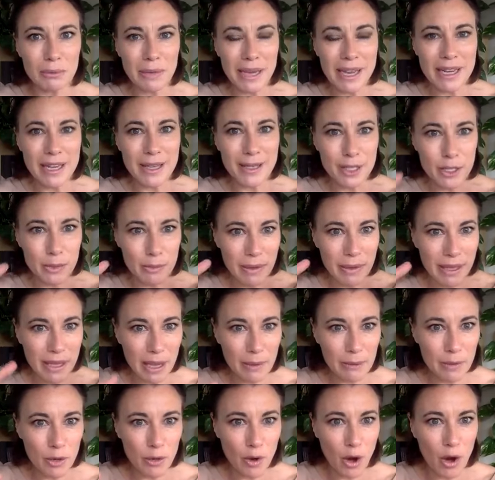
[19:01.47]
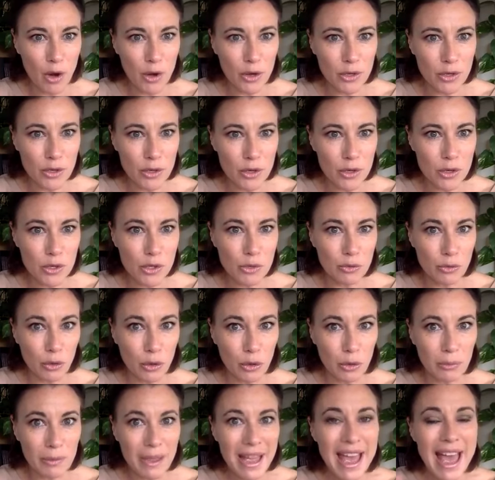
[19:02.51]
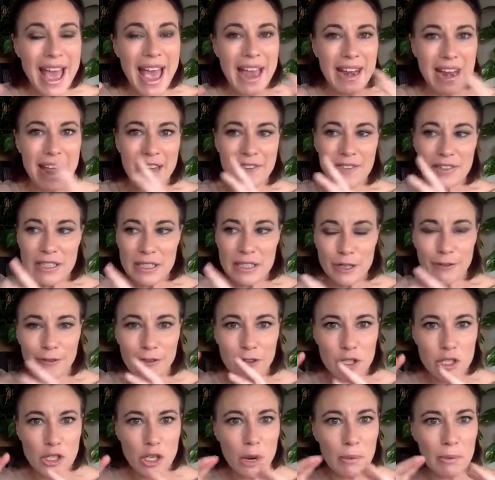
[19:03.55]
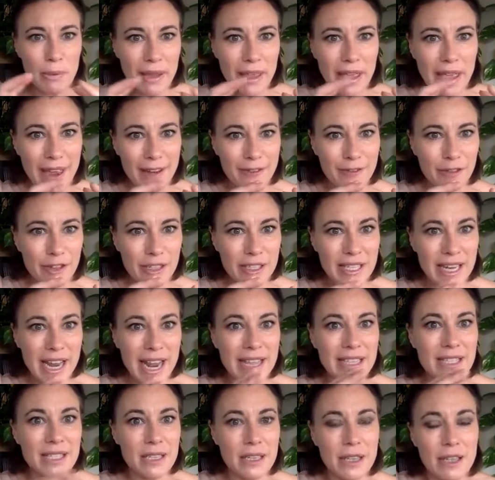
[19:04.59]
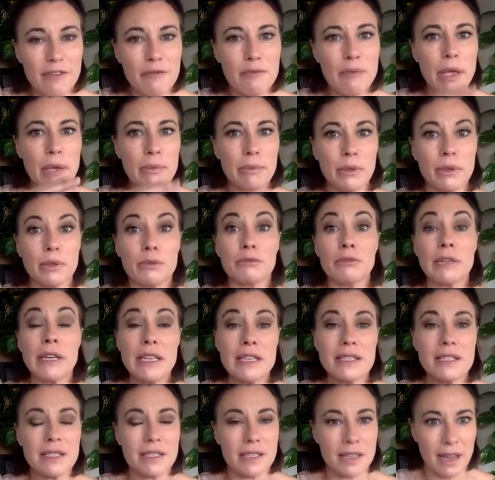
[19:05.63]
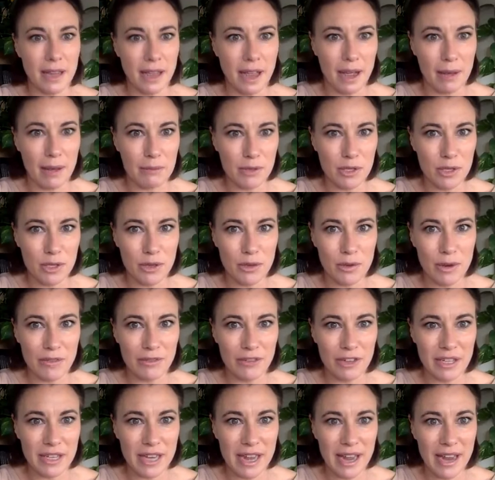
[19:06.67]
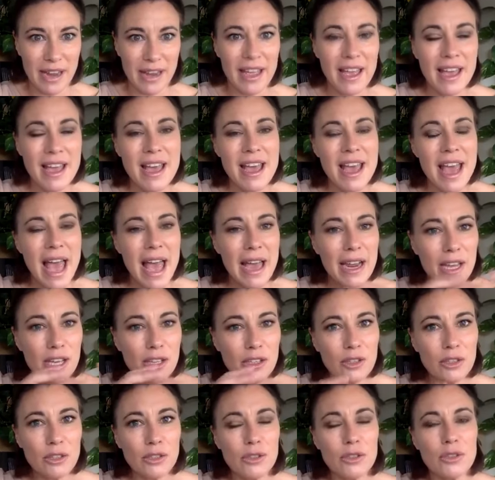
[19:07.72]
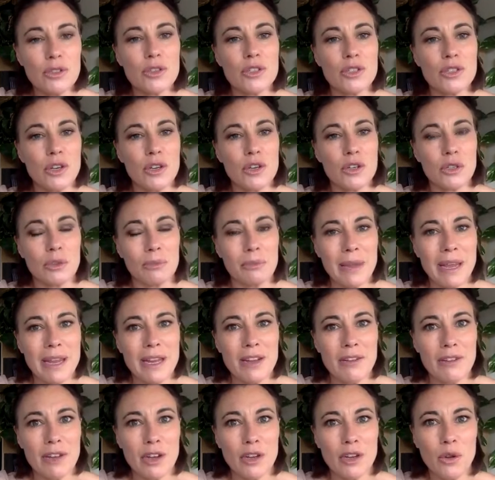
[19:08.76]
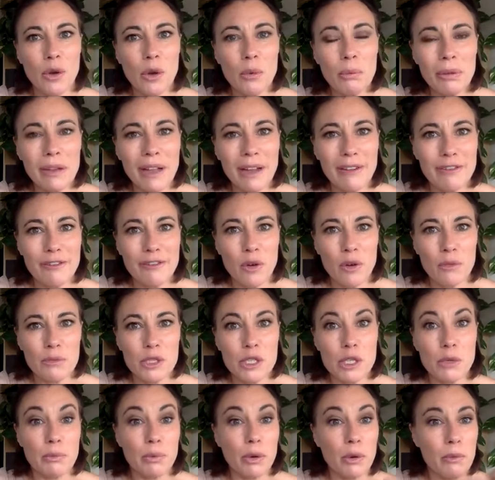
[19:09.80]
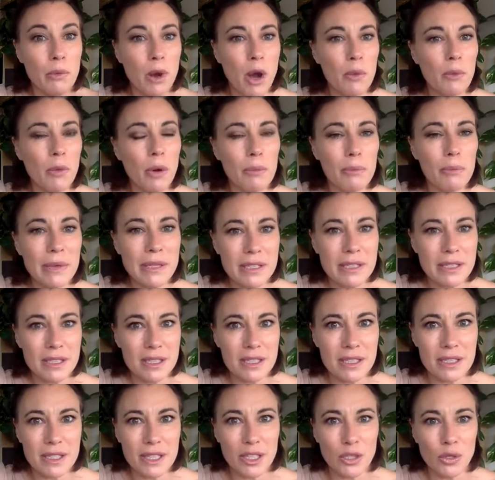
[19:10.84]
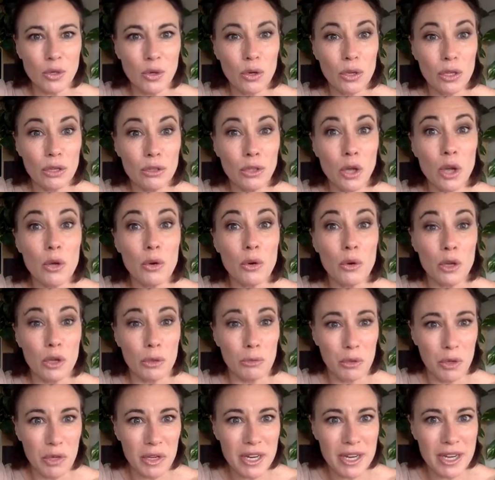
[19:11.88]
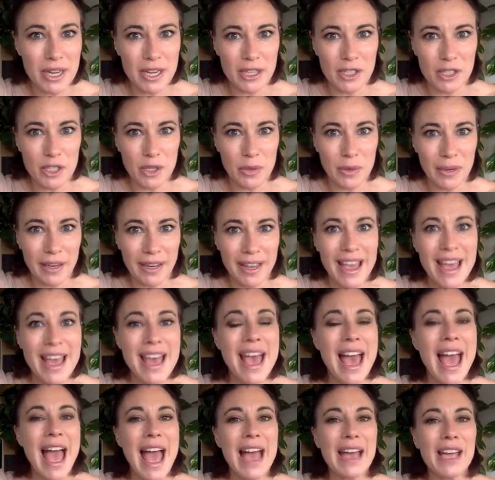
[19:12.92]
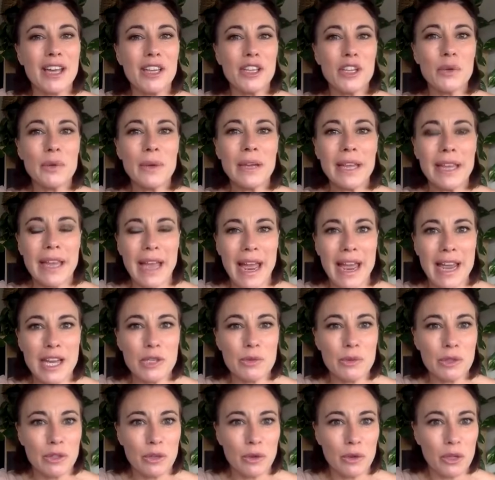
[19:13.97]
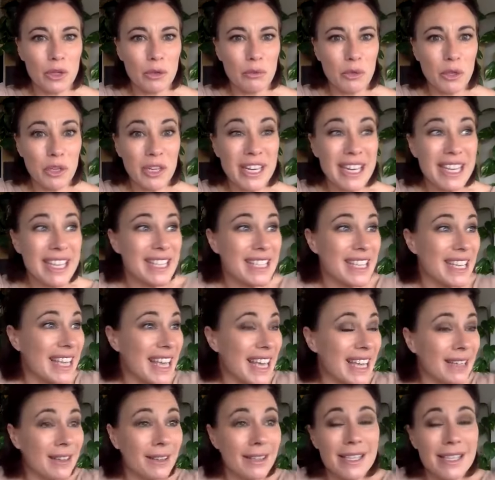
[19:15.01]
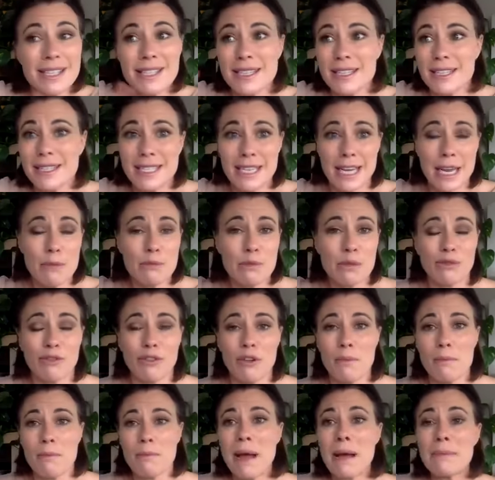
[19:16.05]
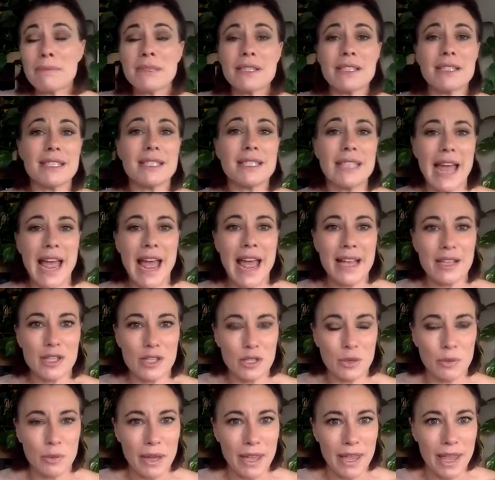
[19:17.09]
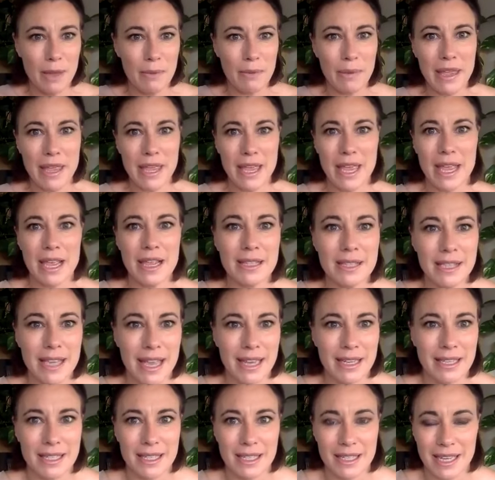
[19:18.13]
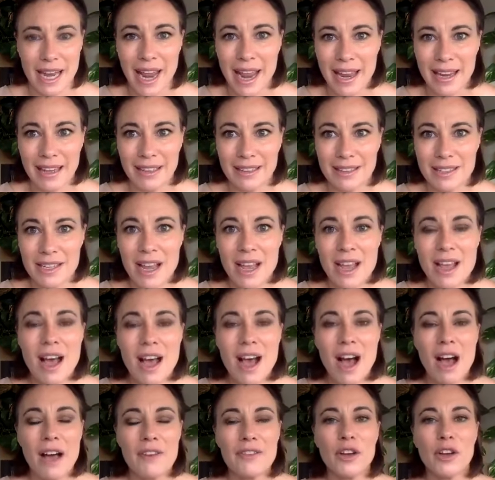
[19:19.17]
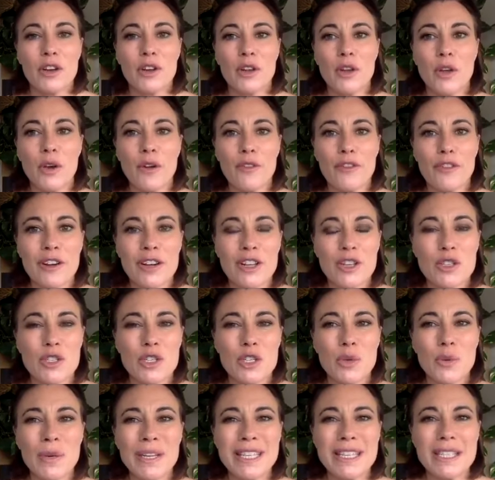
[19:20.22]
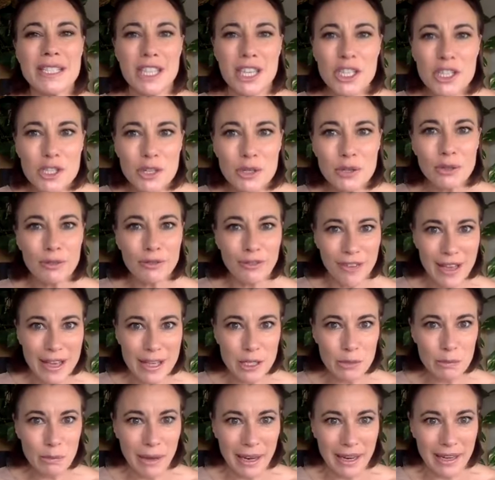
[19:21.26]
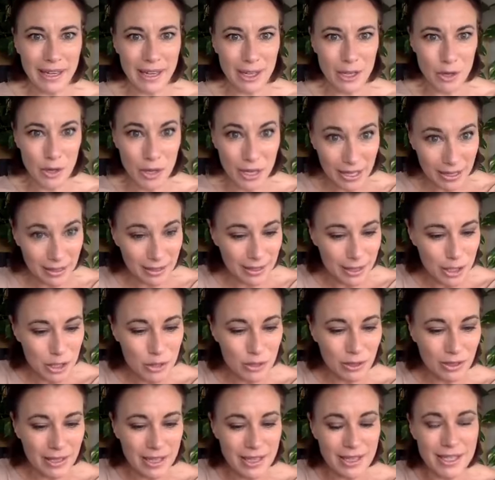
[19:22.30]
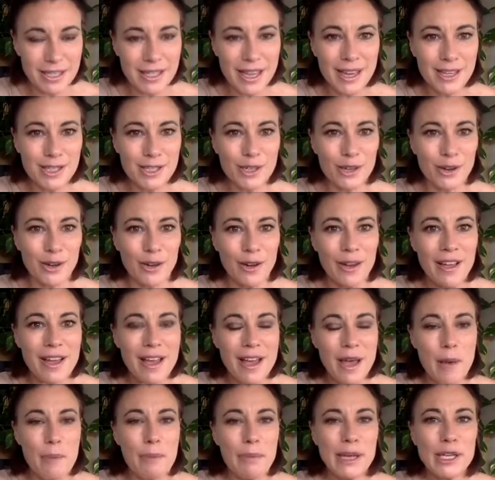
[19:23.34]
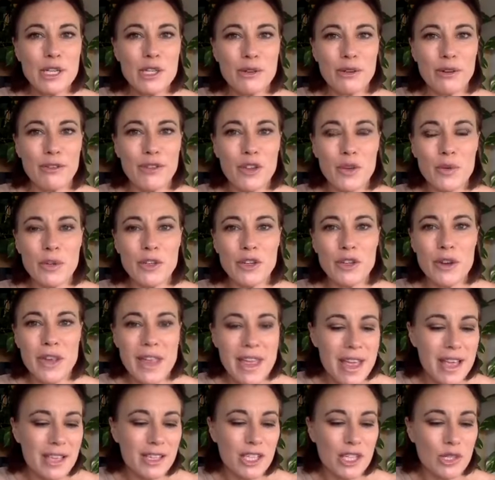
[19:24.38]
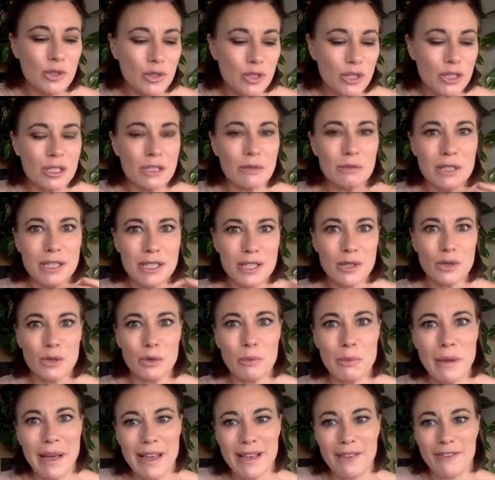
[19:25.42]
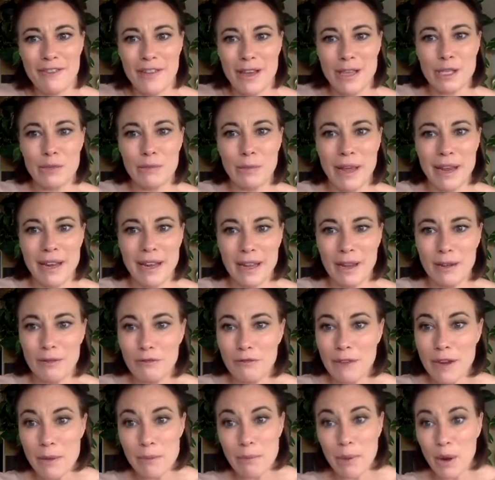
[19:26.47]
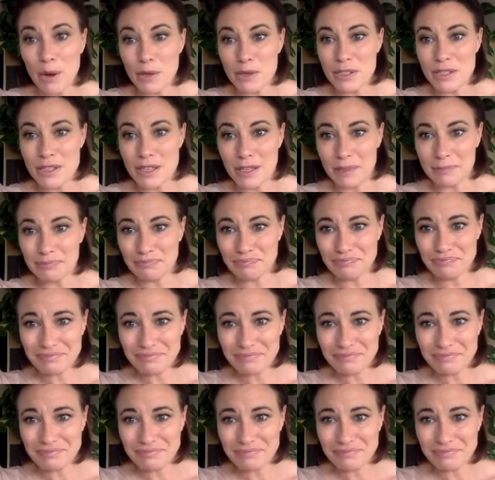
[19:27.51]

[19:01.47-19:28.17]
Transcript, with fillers: media to become your own newsroom and have a different topic every day to give people a reason to come to you every day? How can you use social media in your platforms to promote what businesses in your local community are doing? How can you engage with your community to elicit tips from mums and dads who are keeping kids entertained? I've got a girlfriend who's doing digital face painting. You can literally send her a picture of you and your kids. She'll do some digital face painting and repost it